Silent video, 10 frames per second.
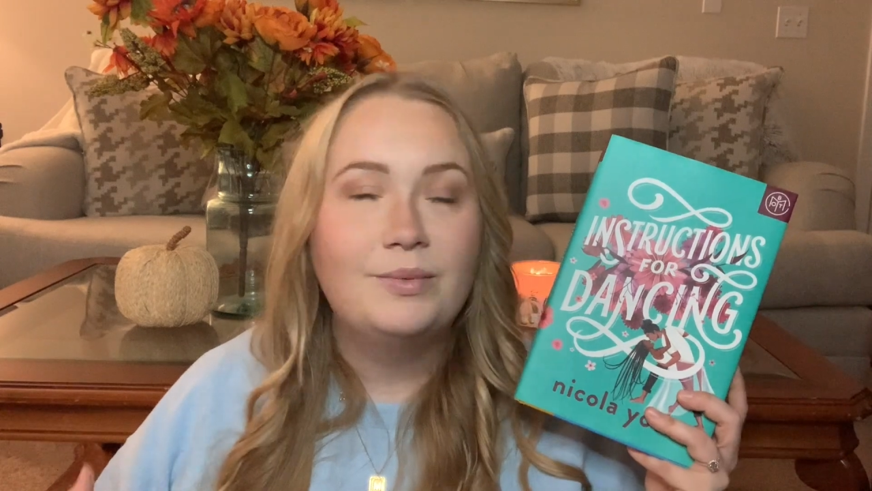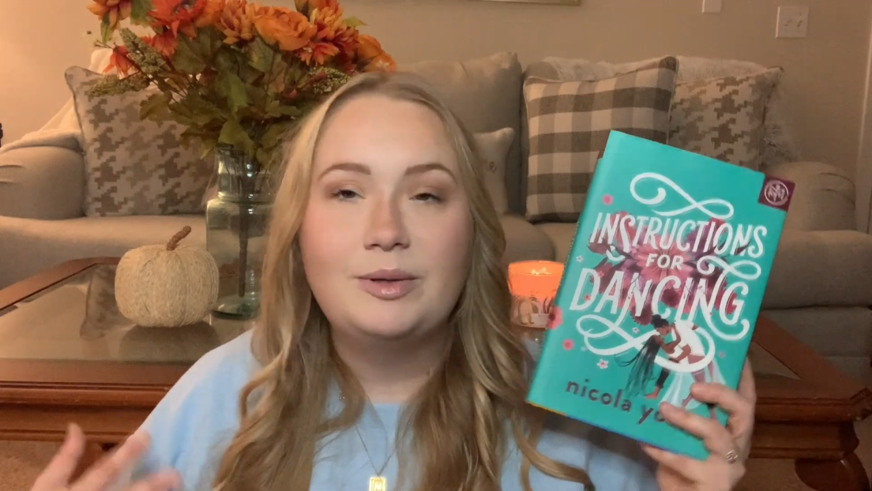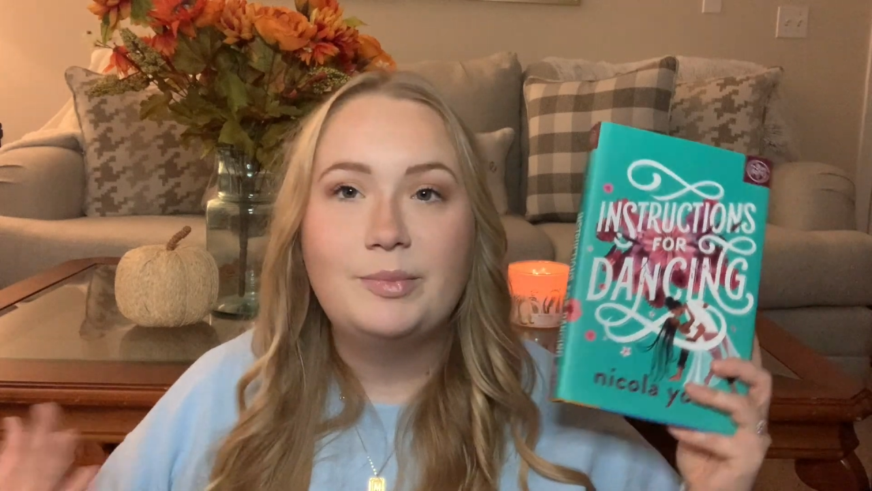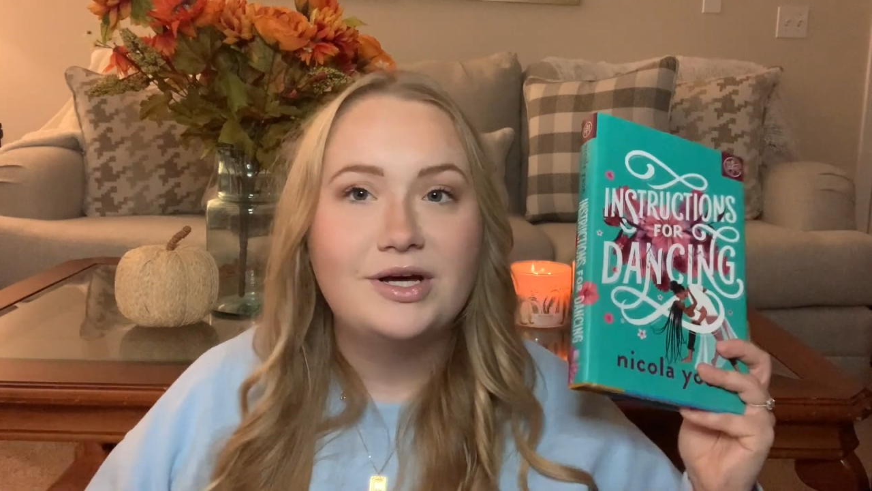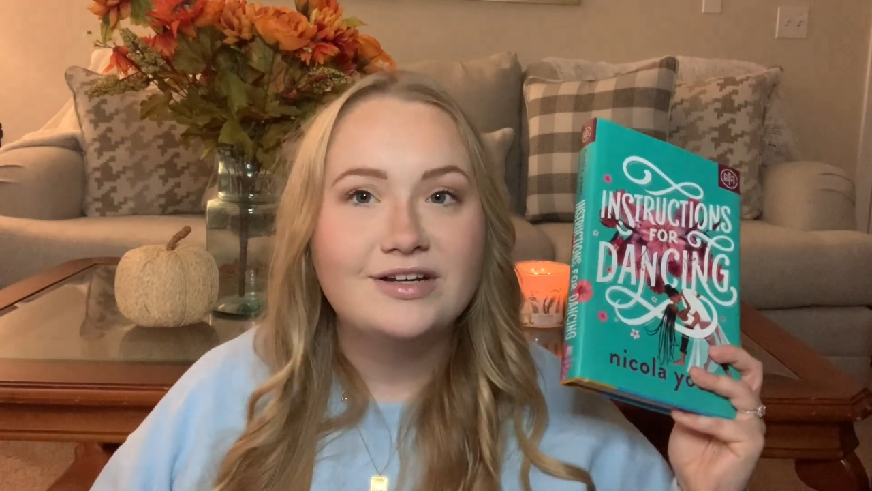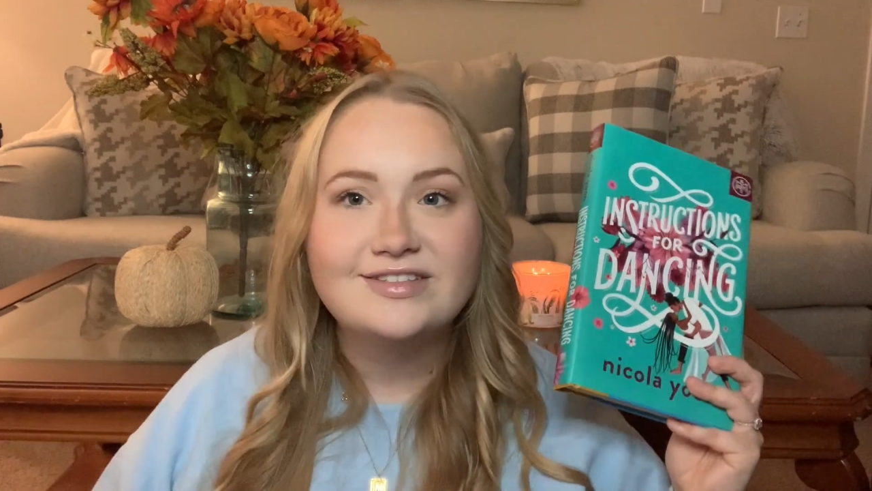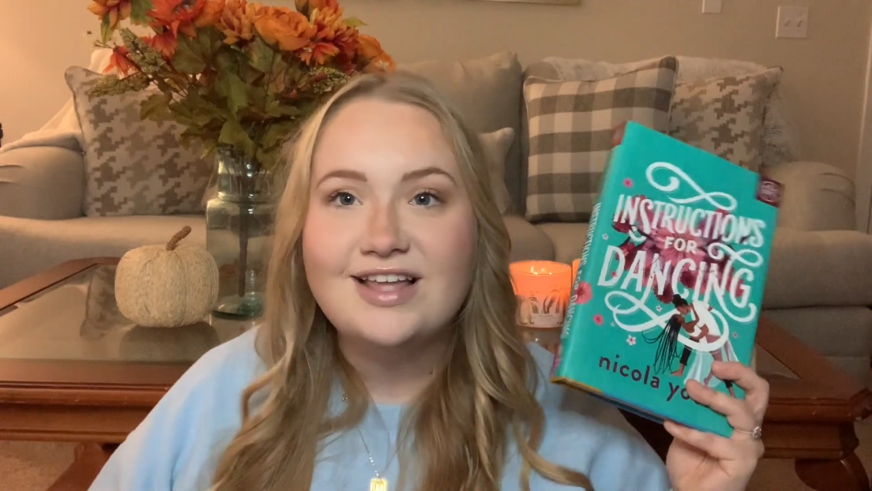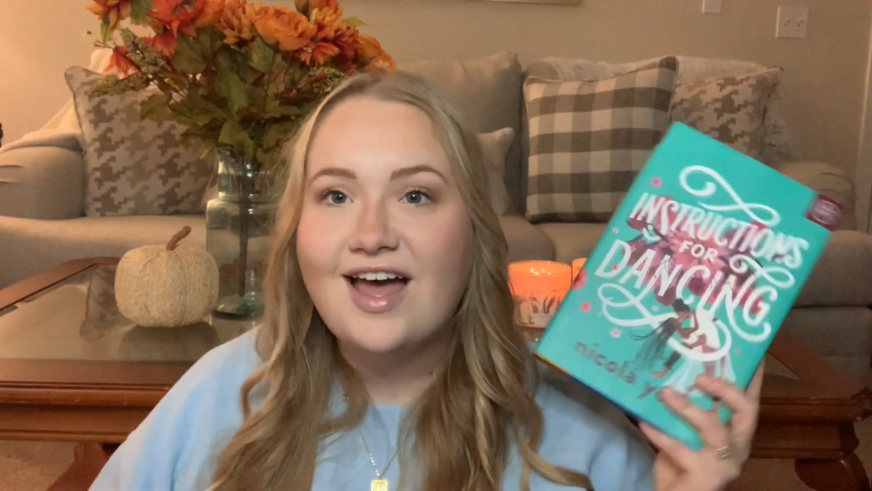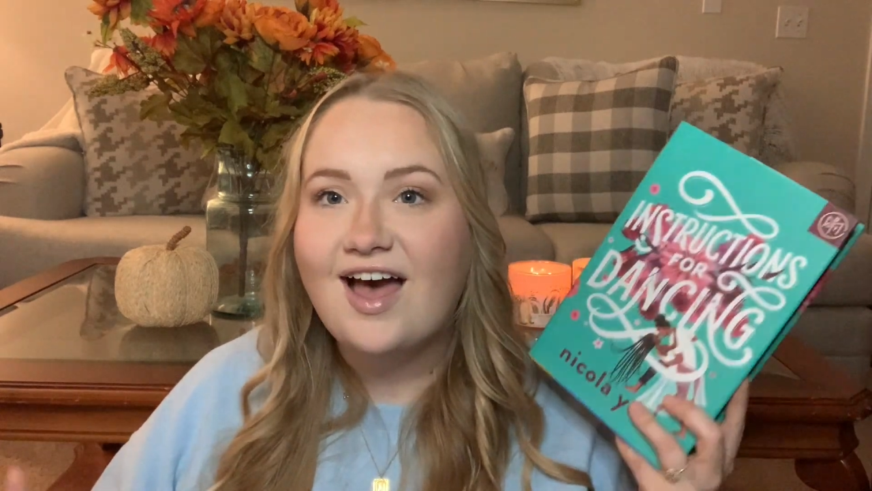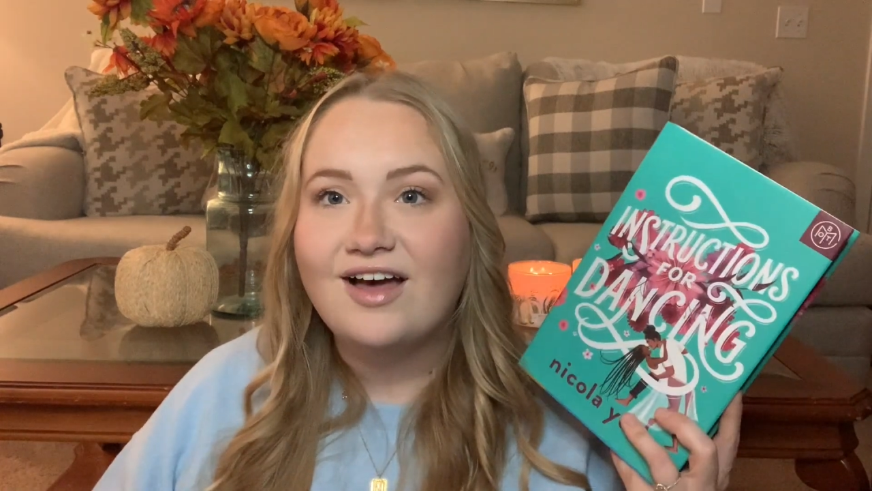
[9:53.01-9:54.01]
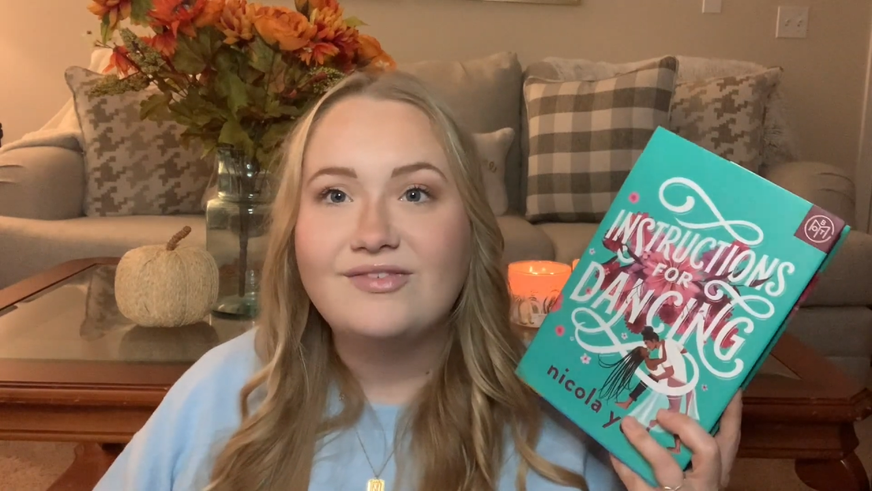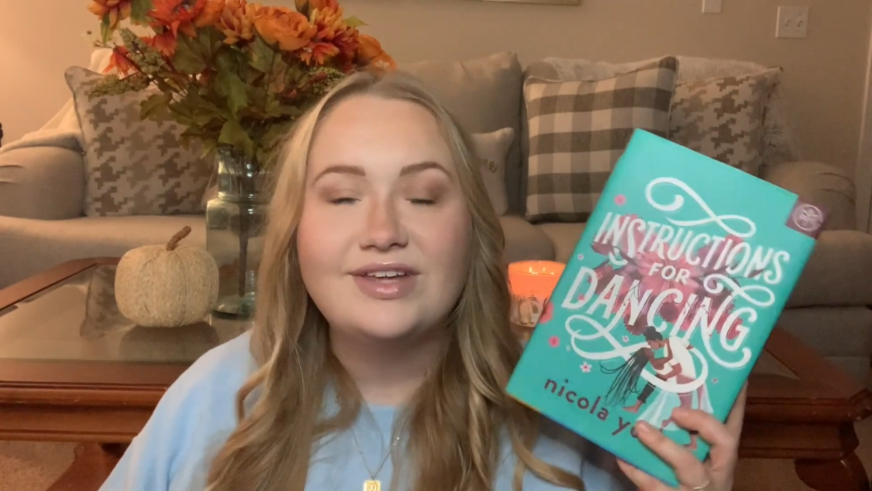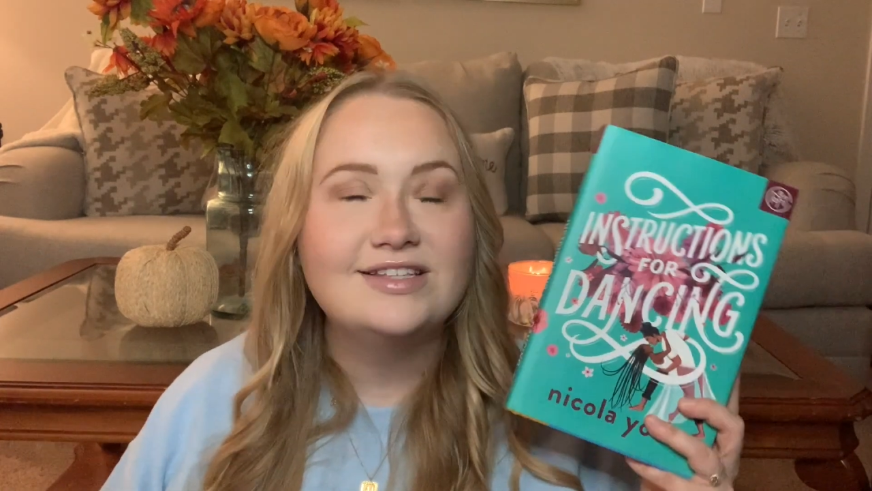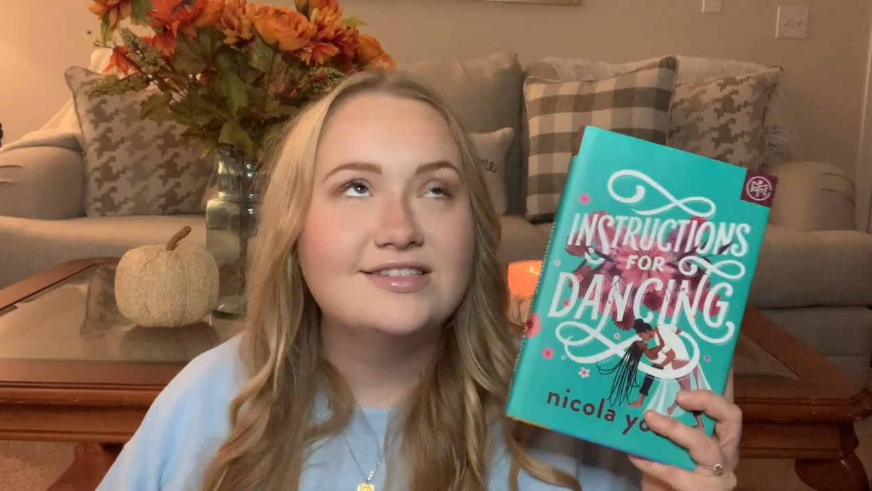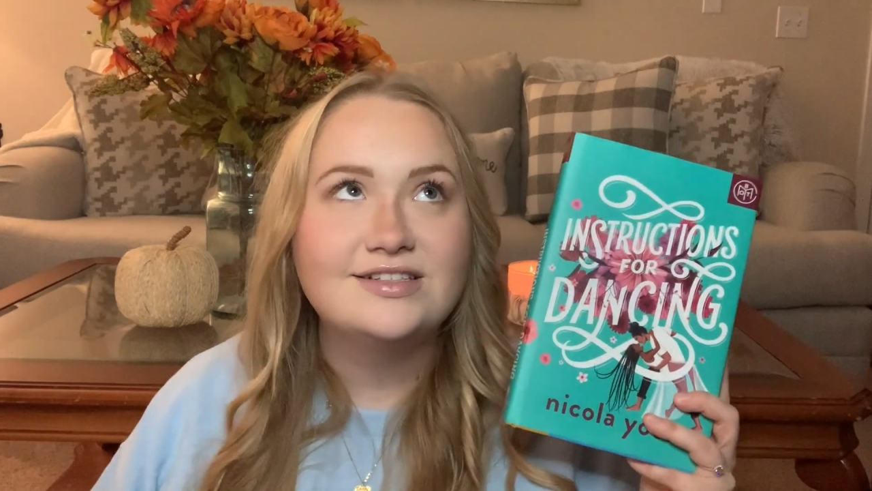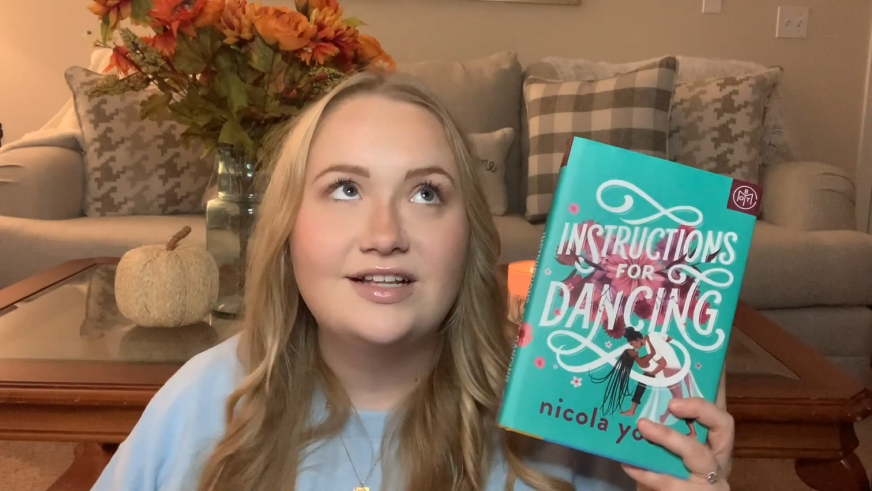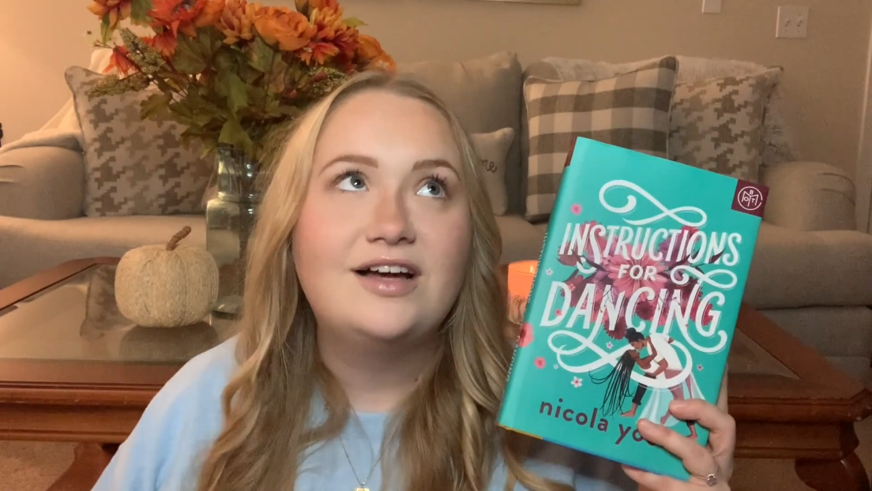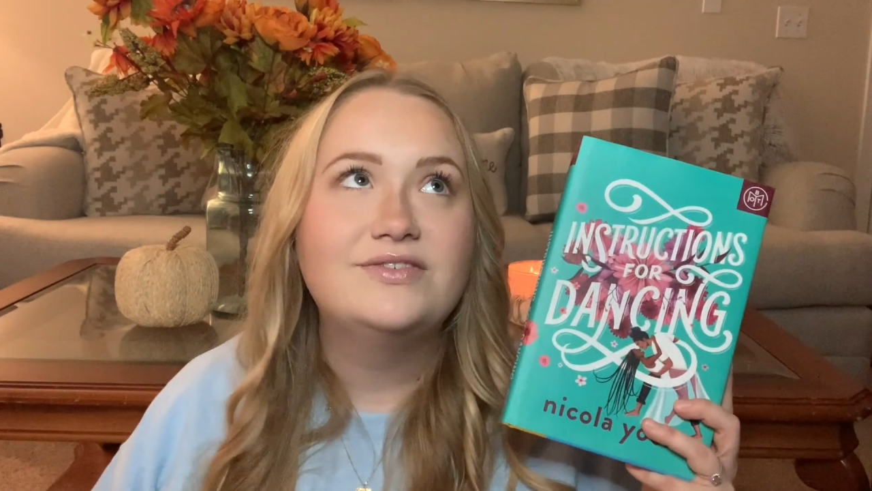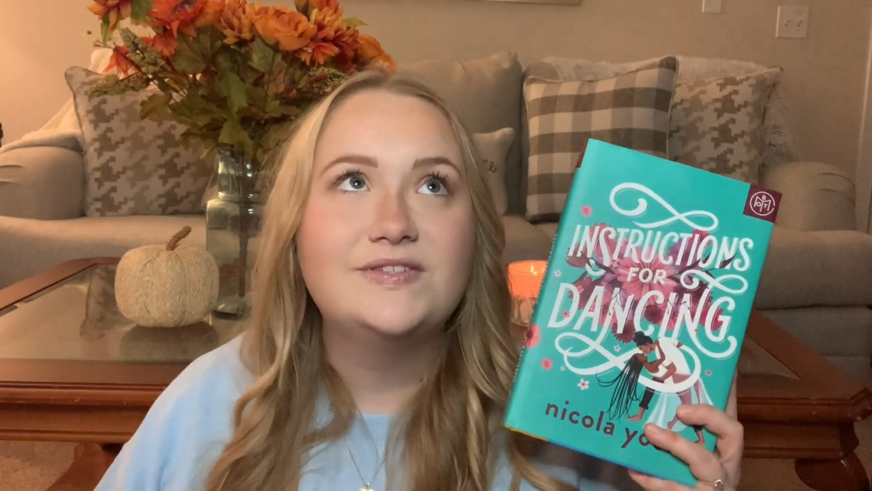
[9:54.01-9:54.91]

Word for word: when books have insta love,